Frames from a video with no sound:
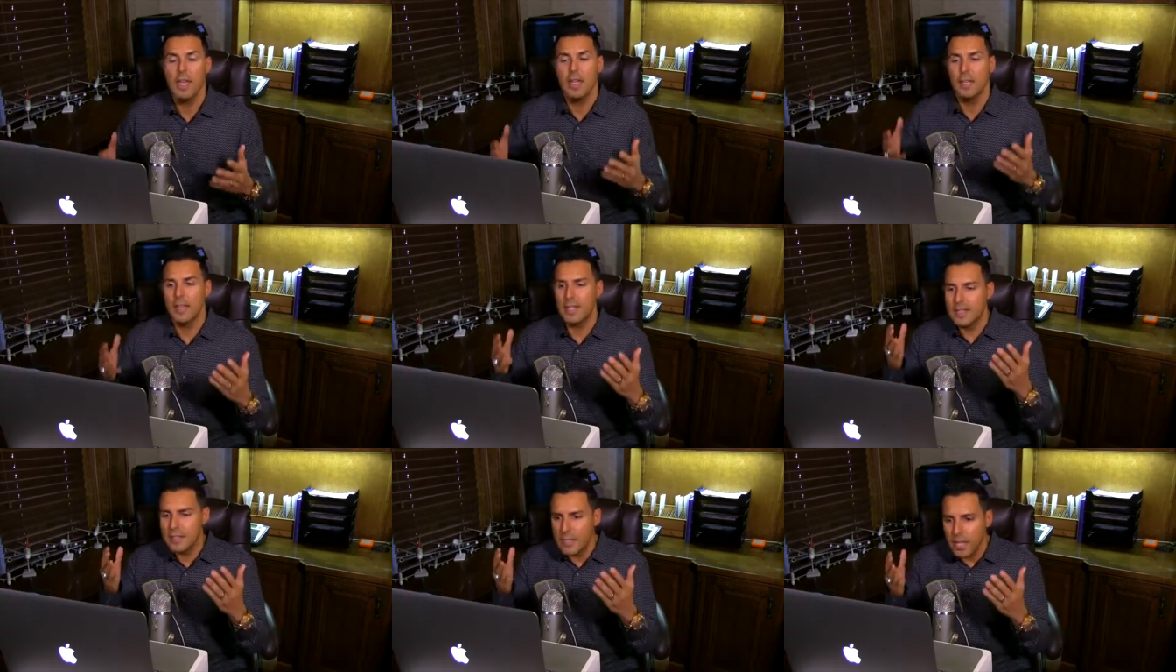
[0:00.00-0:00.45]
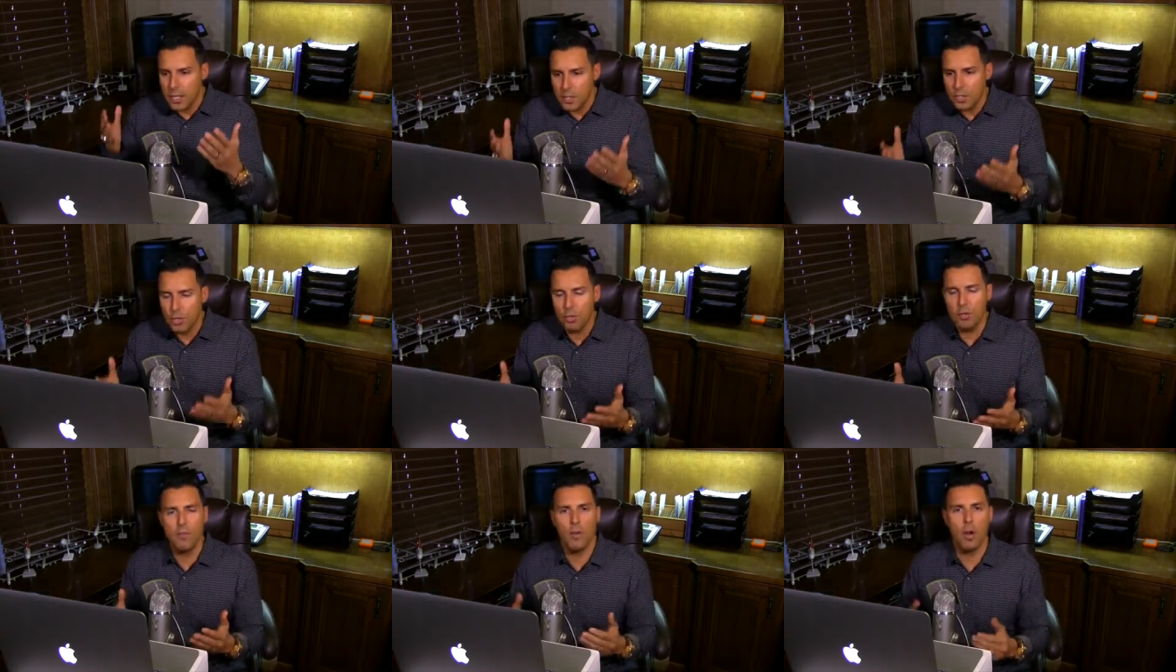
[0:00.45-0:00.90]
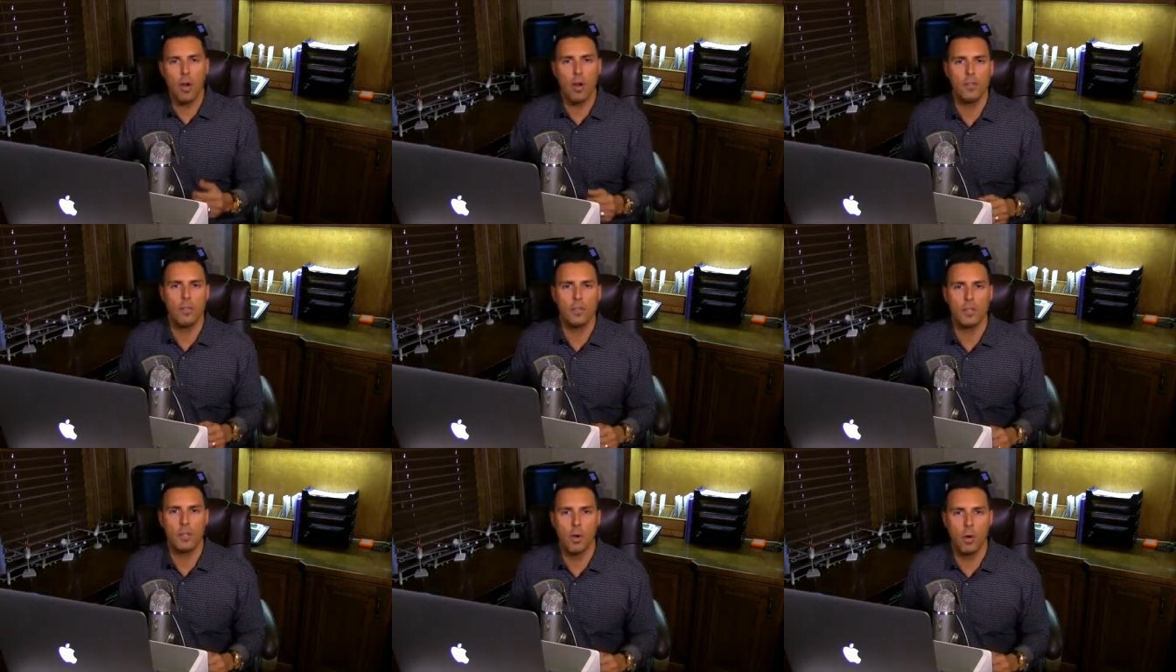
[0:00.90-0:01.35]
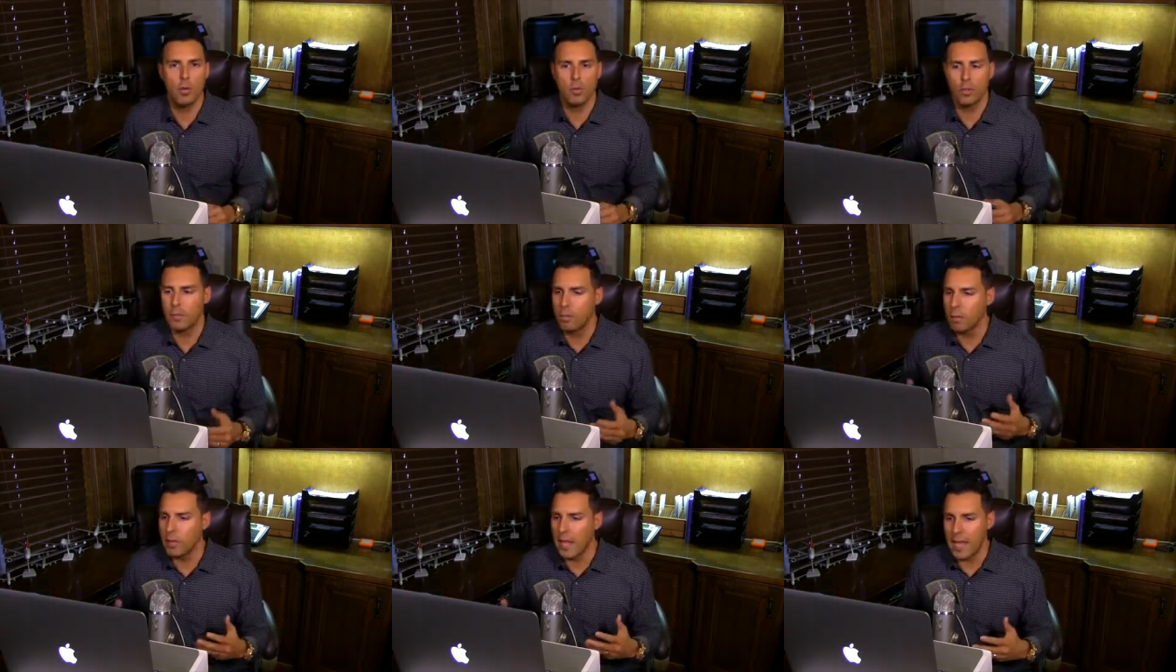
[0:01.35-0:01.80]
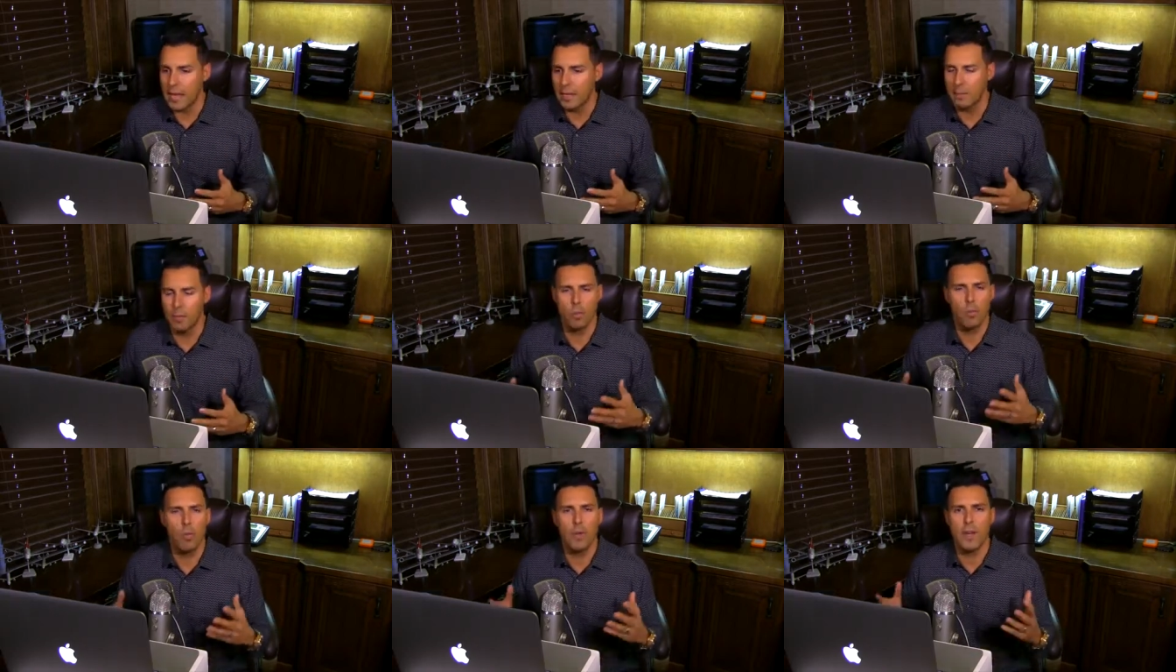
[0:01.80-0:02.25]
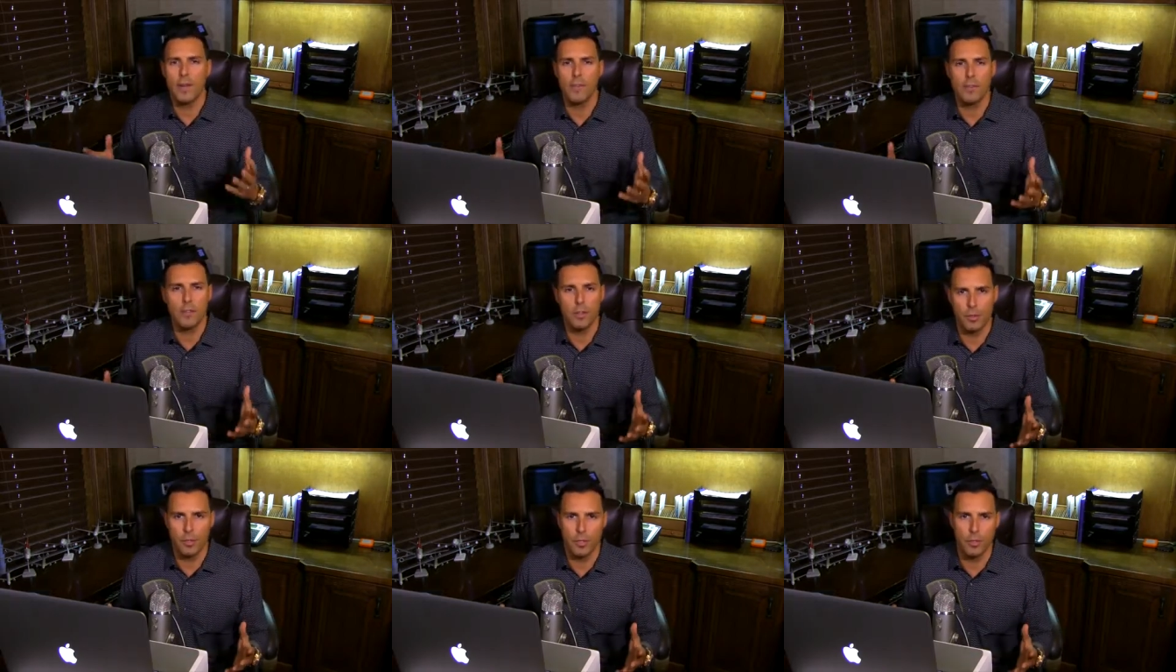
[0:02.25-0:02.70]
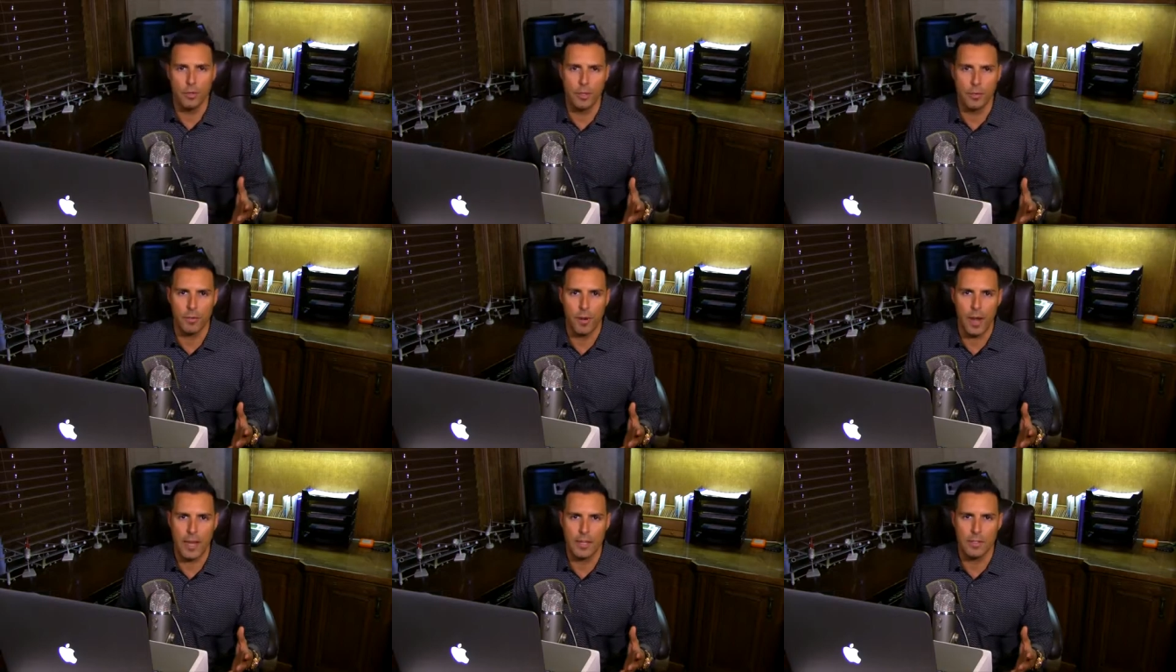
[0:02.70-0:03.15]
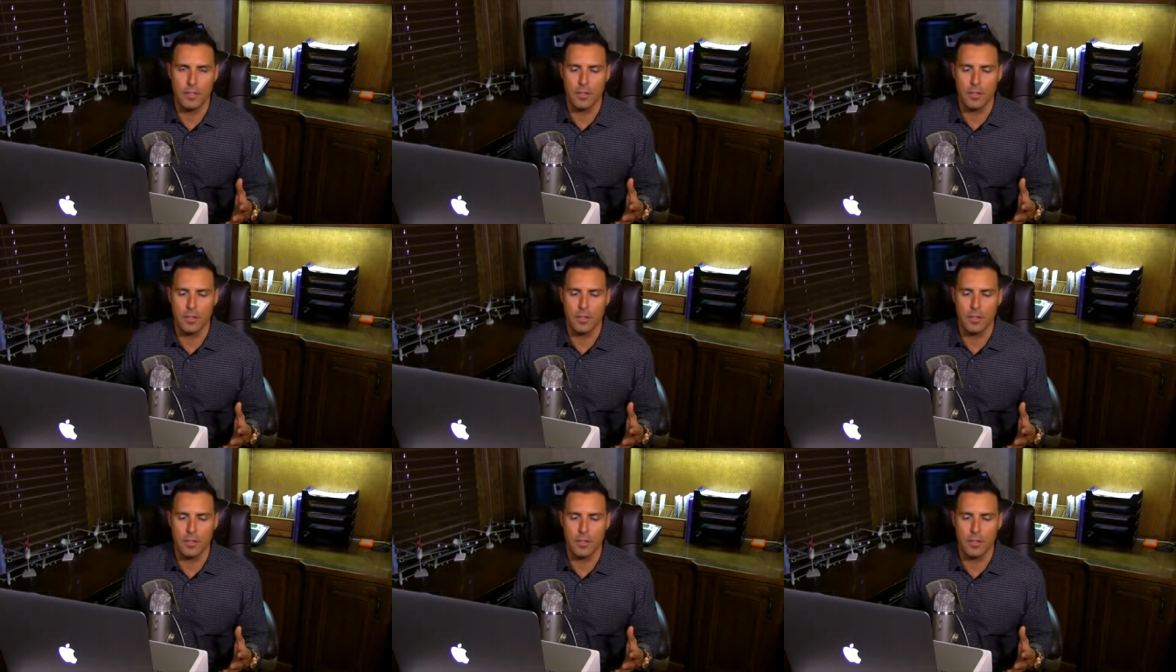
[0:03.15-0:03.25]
Let's get you involved on the gold or the platinum or whatever you're doing, right?